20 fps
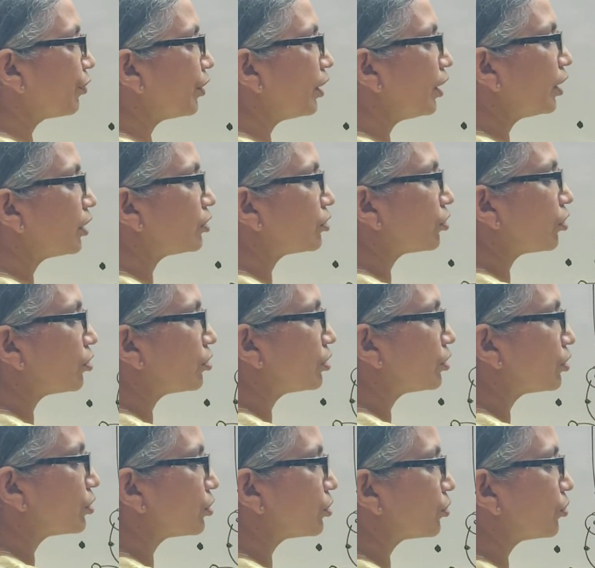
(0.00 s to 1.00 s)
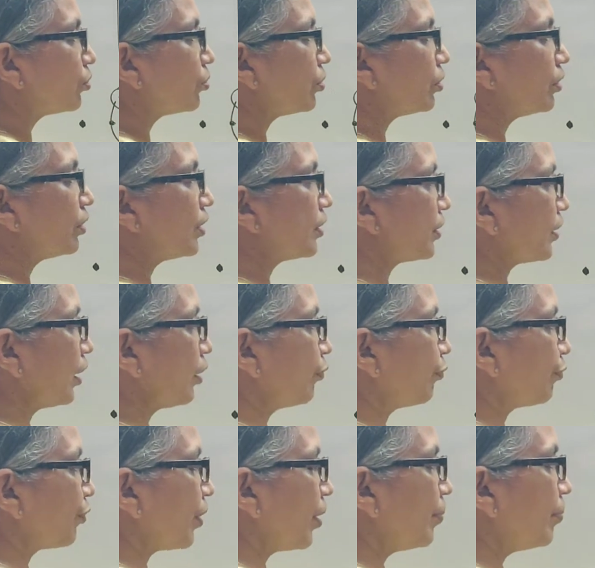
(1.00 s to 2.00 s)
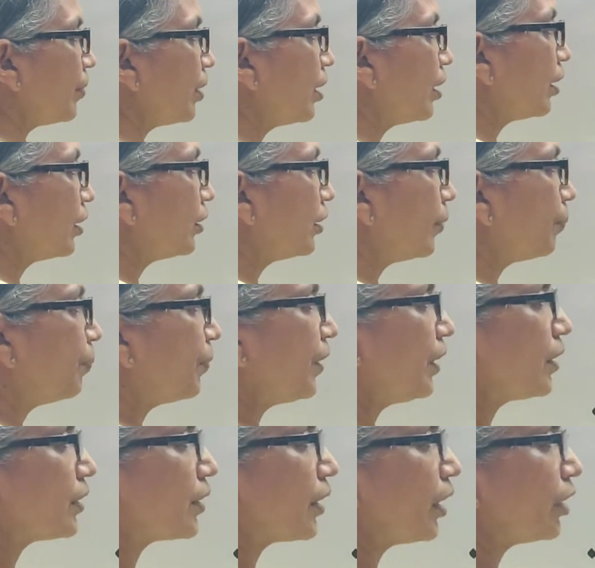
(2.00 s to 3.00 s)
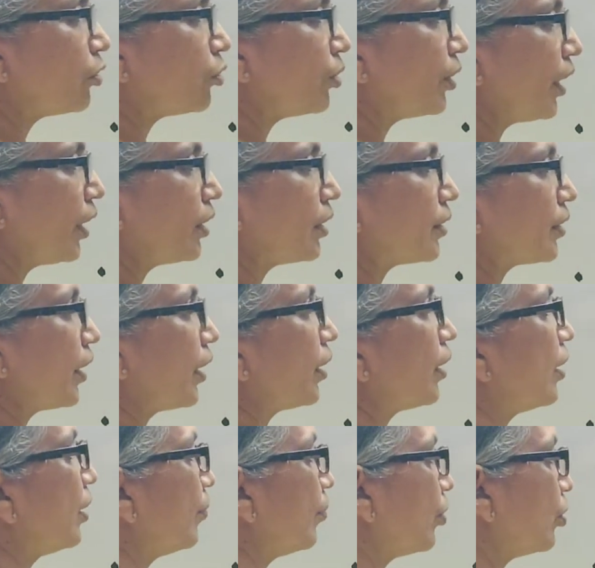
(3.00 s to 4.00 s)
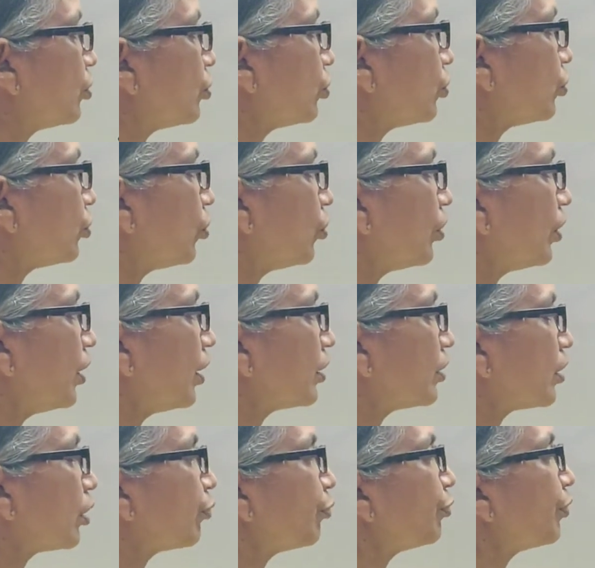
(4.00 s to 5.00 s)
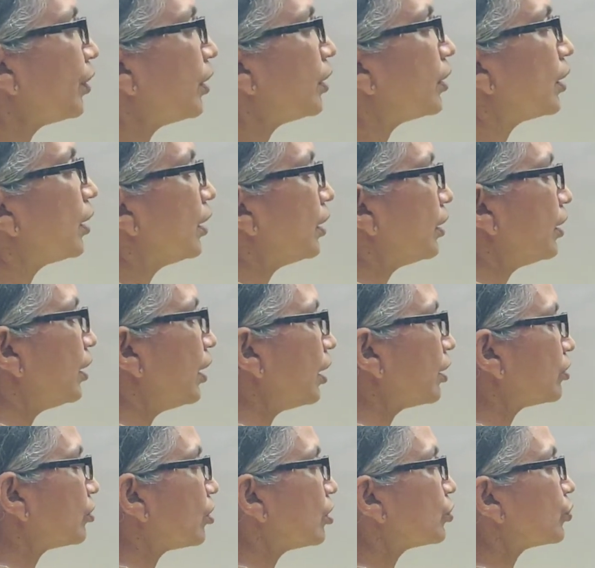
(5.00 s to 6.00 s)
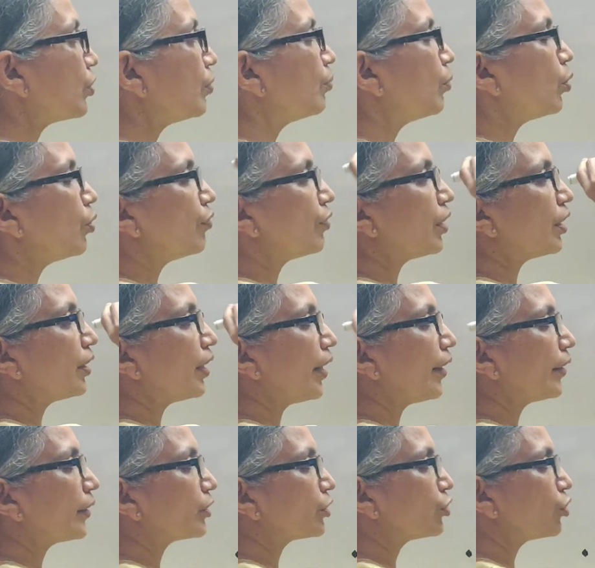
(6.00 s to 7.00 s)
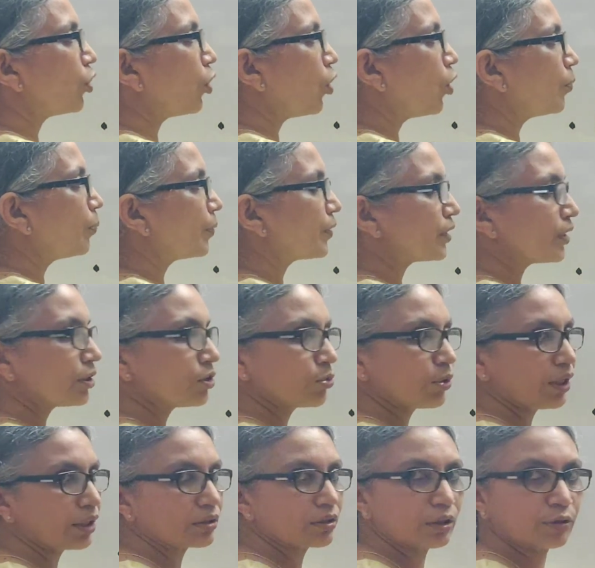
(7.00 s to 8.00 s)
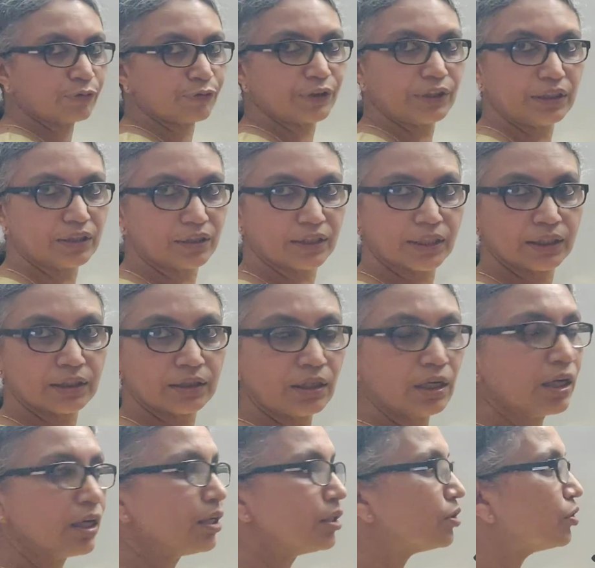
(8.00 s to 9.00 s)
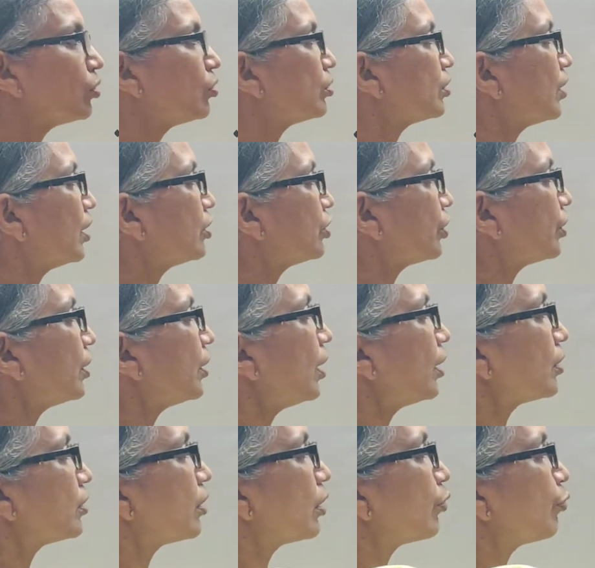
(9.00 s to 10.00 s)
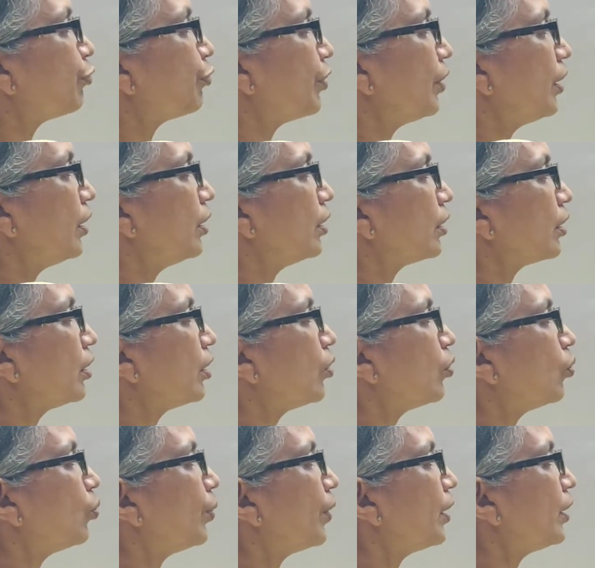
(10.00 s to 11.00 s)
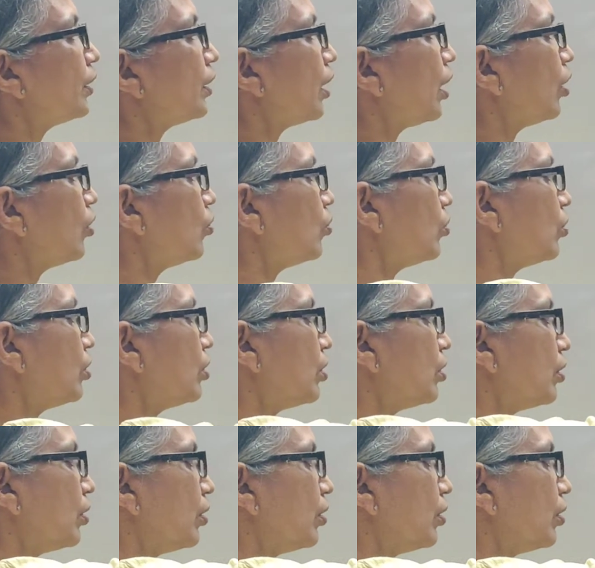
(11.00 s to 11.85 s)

of electrons to this side, from the P side to the N side. Because you know electric field, the electrons will move in a direction opposite to electric field, right? So such an electric field will now